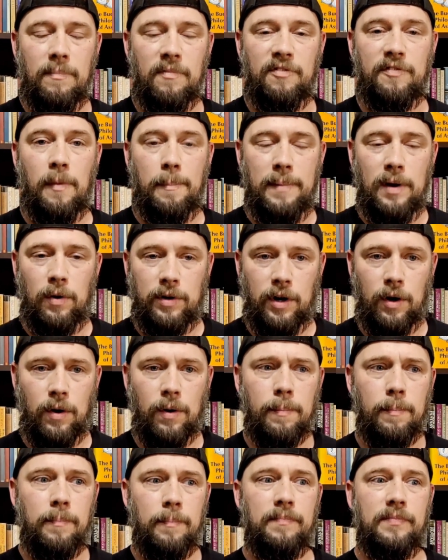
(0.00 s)

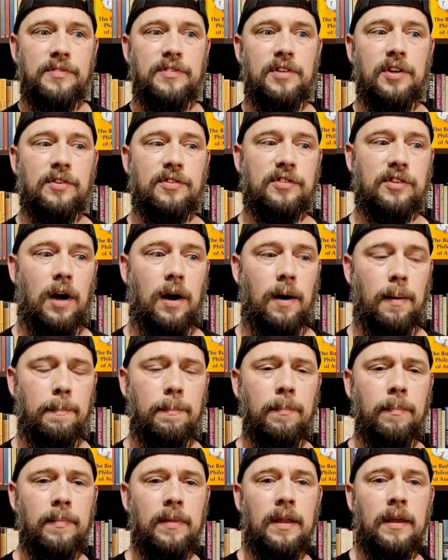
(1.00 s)
familiar to
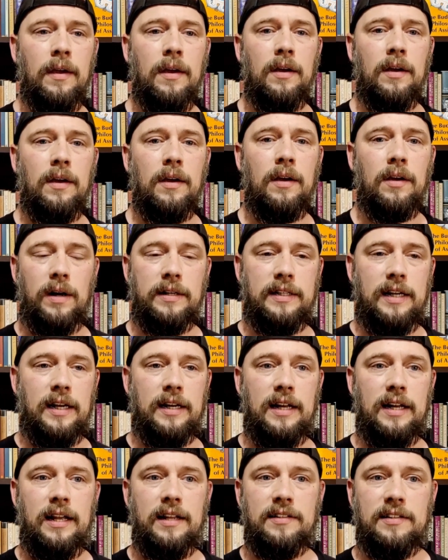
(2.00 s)
some. Quan
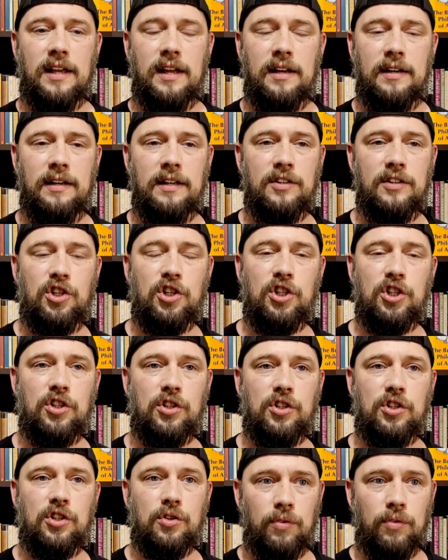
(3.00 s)
Yin is an
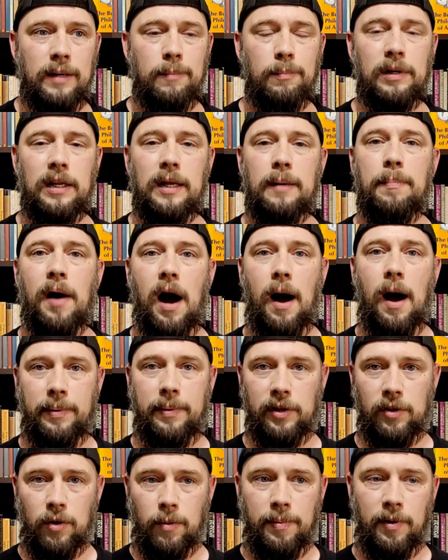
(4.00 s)
extremely
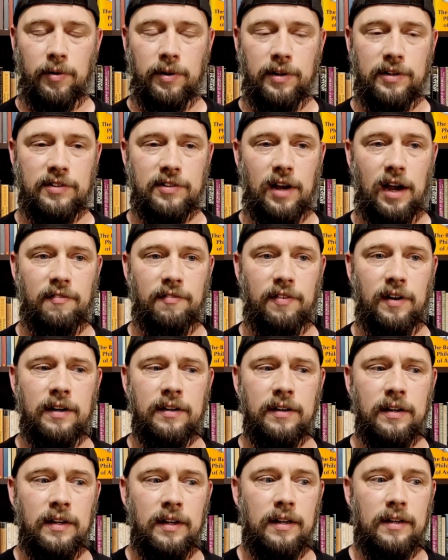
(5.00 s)
popular bodhisattva,
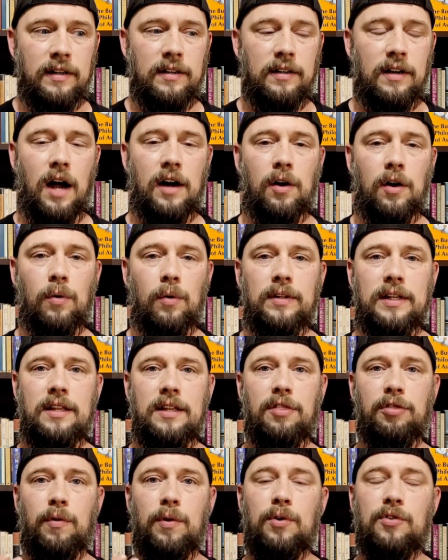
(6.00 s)
not only
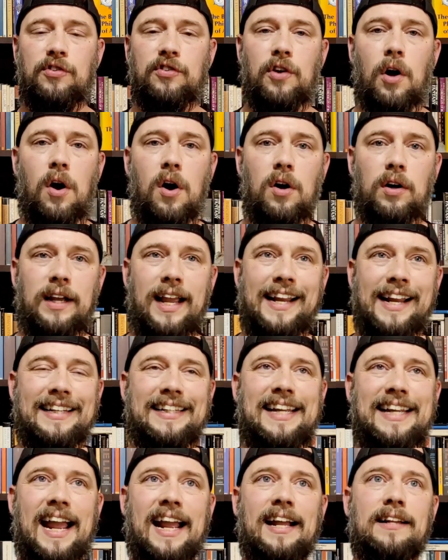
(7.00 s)
through song
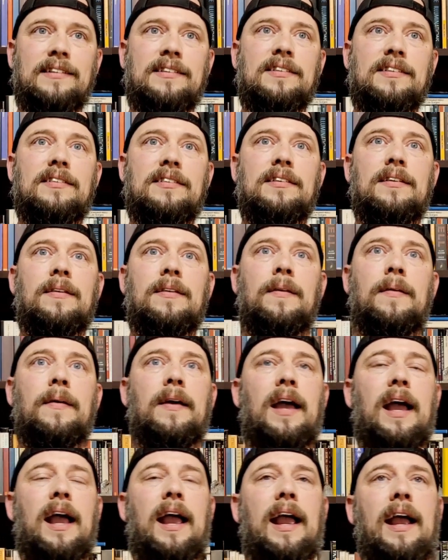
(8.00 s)
and dance
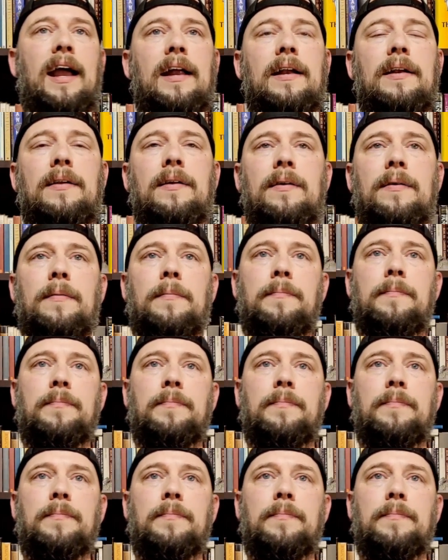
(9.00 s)
and